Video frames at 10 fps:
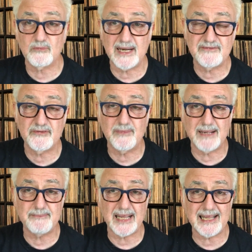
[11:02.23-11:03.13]
right through my
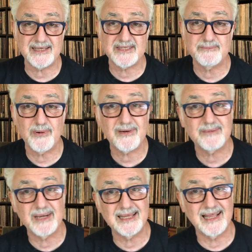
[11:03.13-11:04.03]
pants and part of
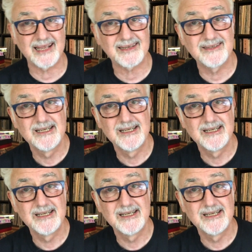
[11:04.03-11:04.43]
my leg.